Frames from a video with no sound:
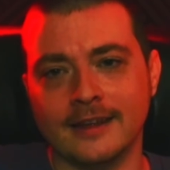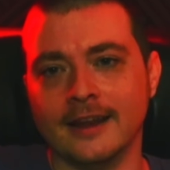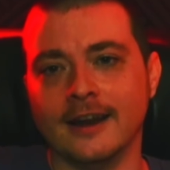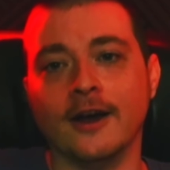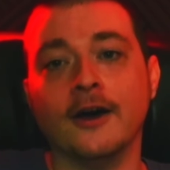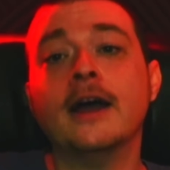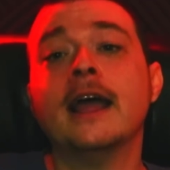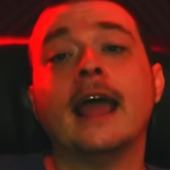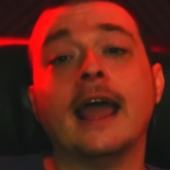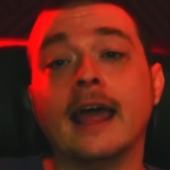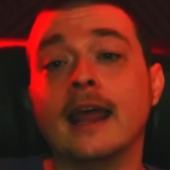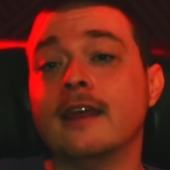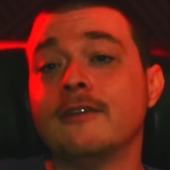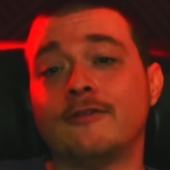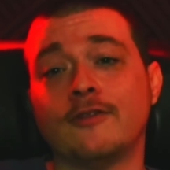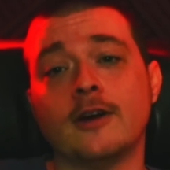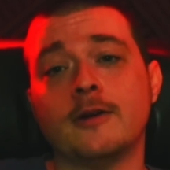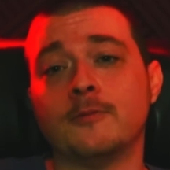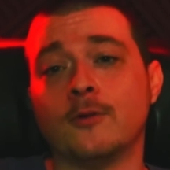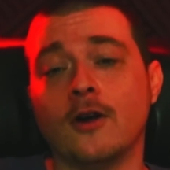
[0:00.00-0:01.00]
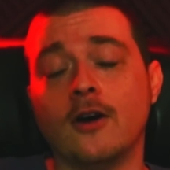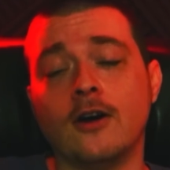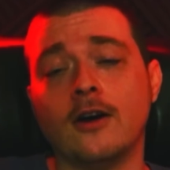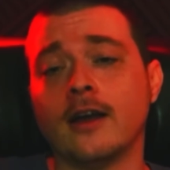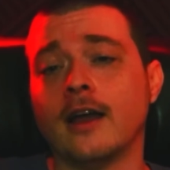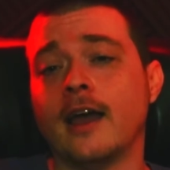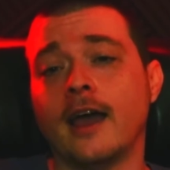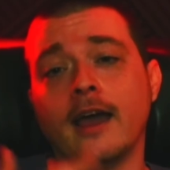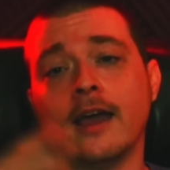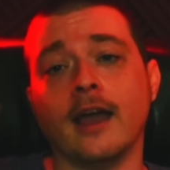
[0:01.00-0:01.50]
You know, and if I'm
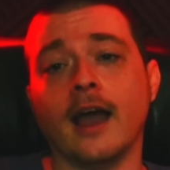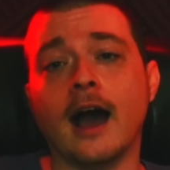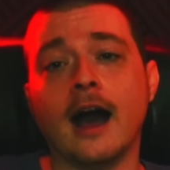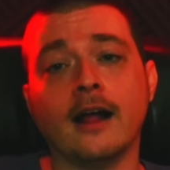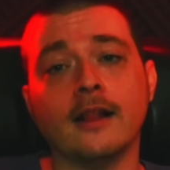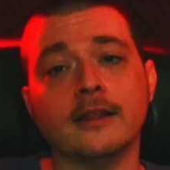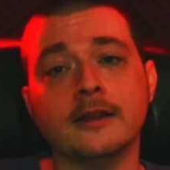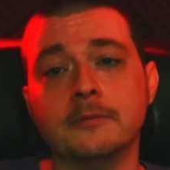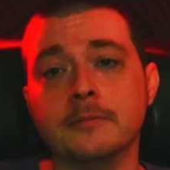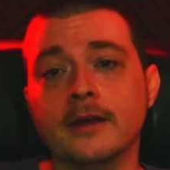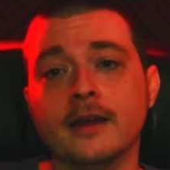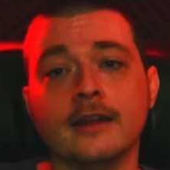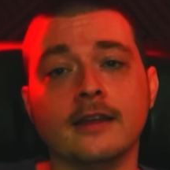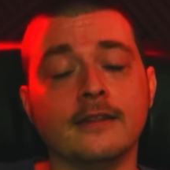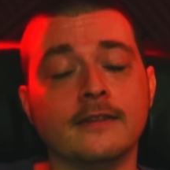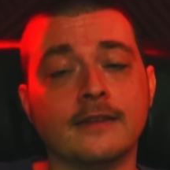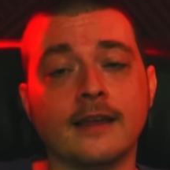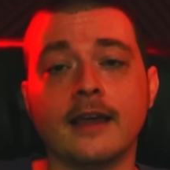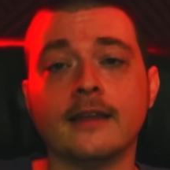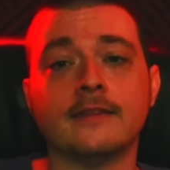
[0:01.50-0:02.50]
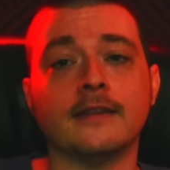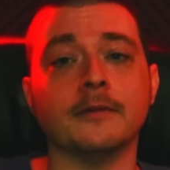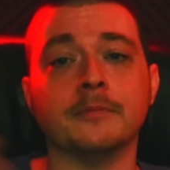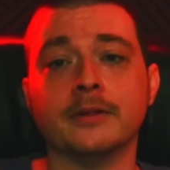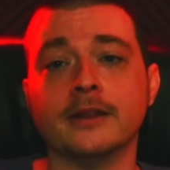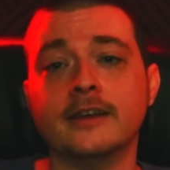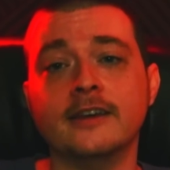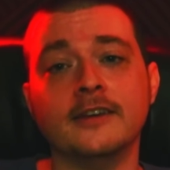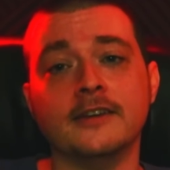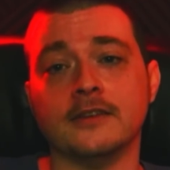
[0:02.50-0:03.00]
wrong, hey, I'll admit it. Zanta,
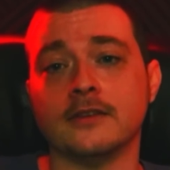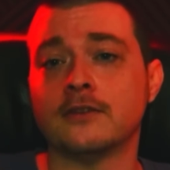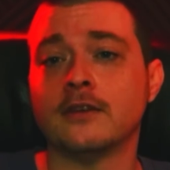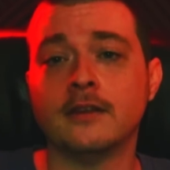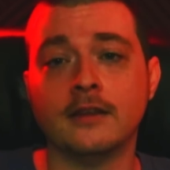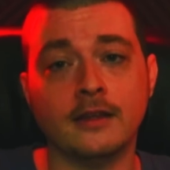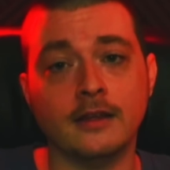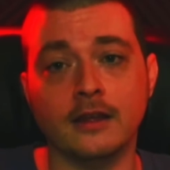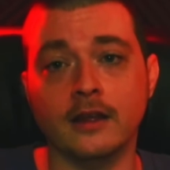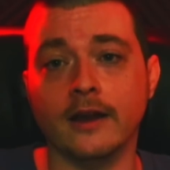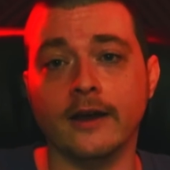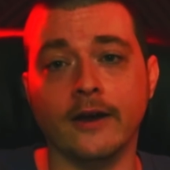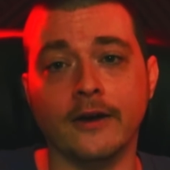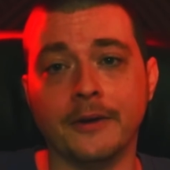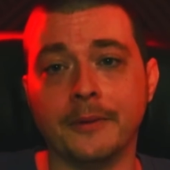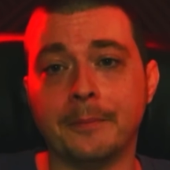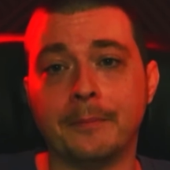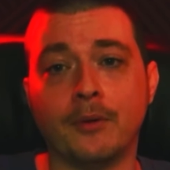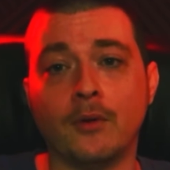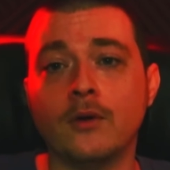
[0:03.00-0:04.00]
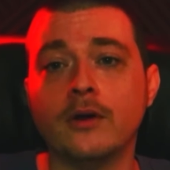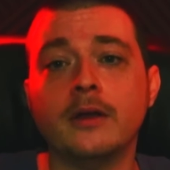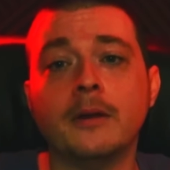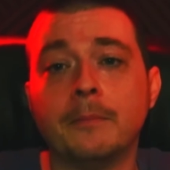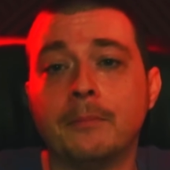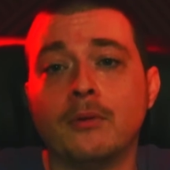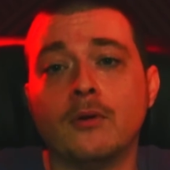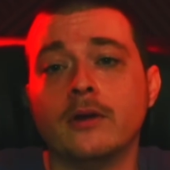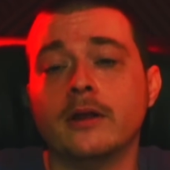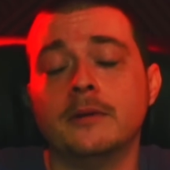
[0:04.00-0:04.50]
please, you know,
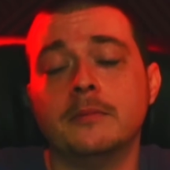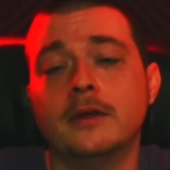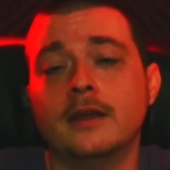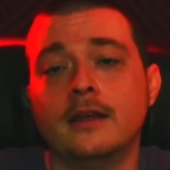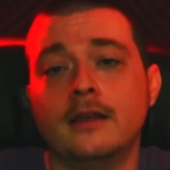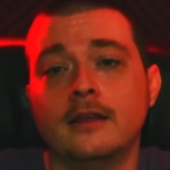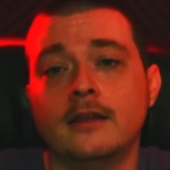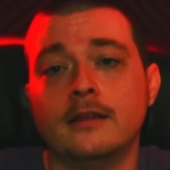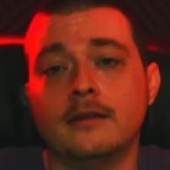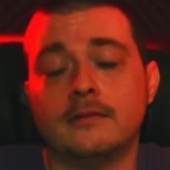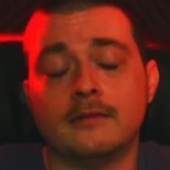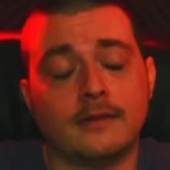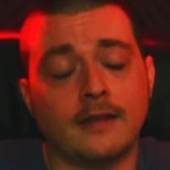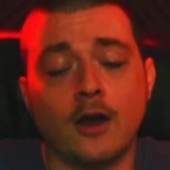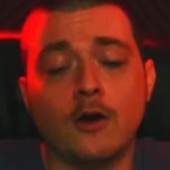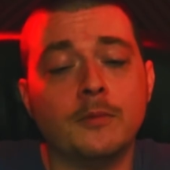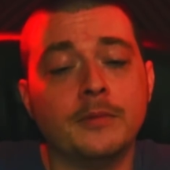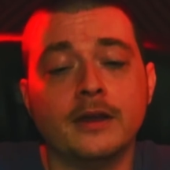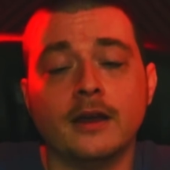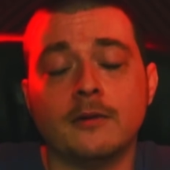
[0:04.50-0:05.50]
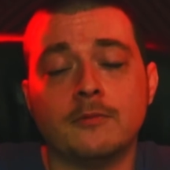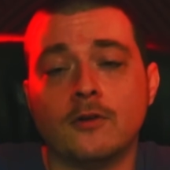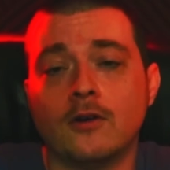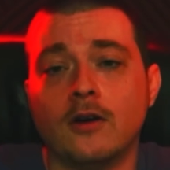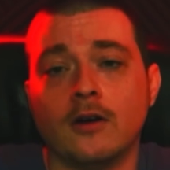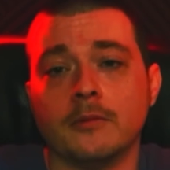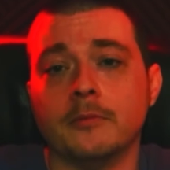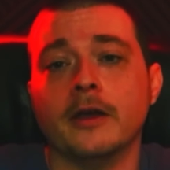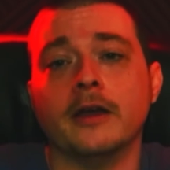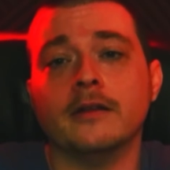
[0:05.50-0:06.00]
point me, tell me I'm
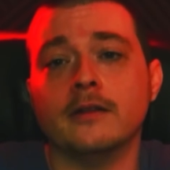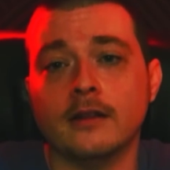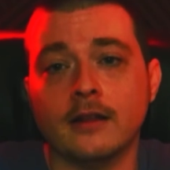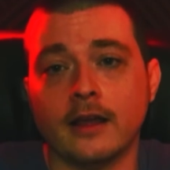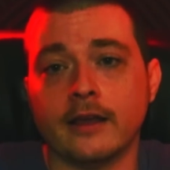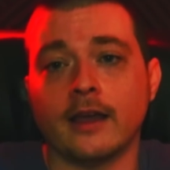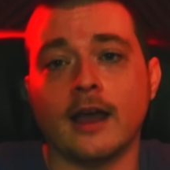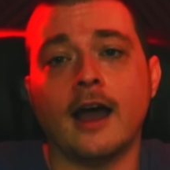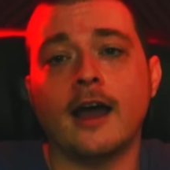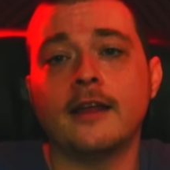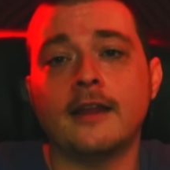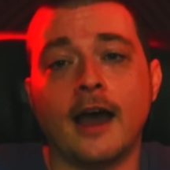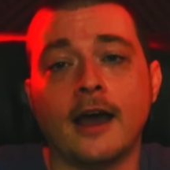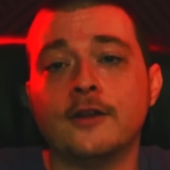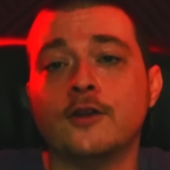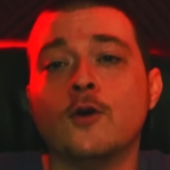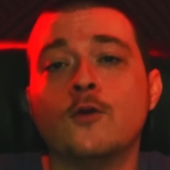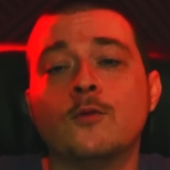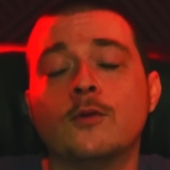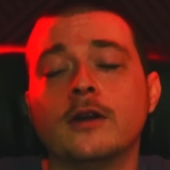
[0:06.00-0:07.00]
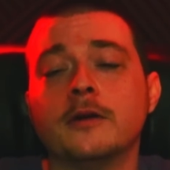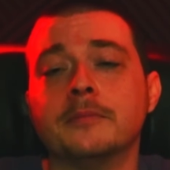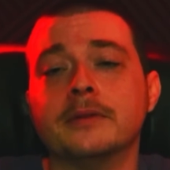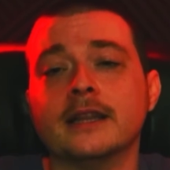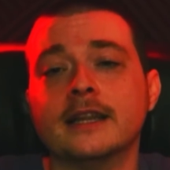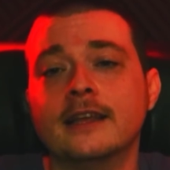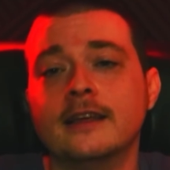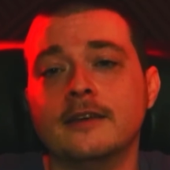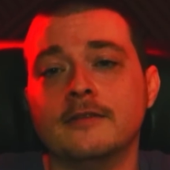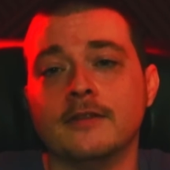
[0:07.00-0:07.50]
wrong, man. Like, I don't want to
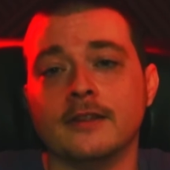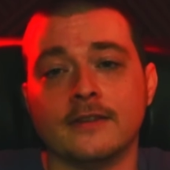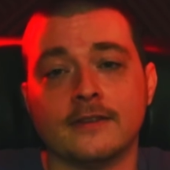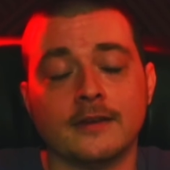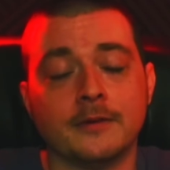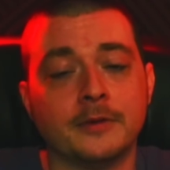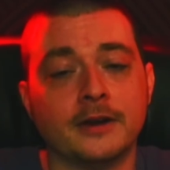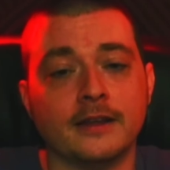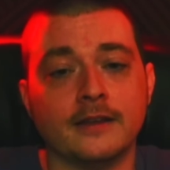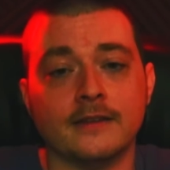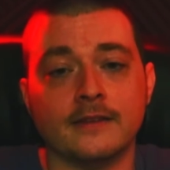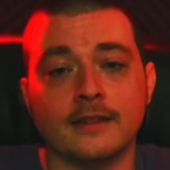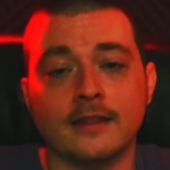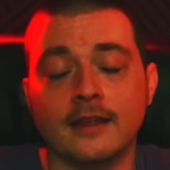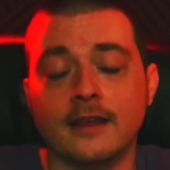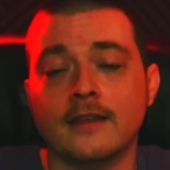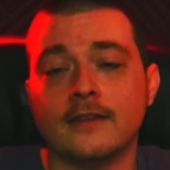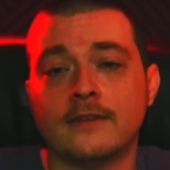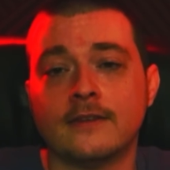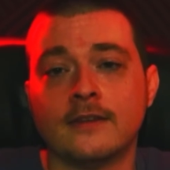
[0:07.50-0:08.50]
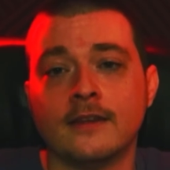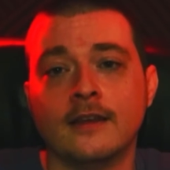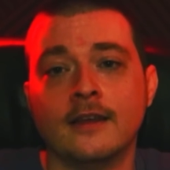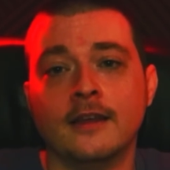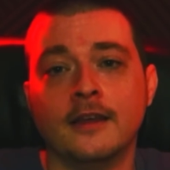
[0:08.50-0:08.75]
believe that somebody is this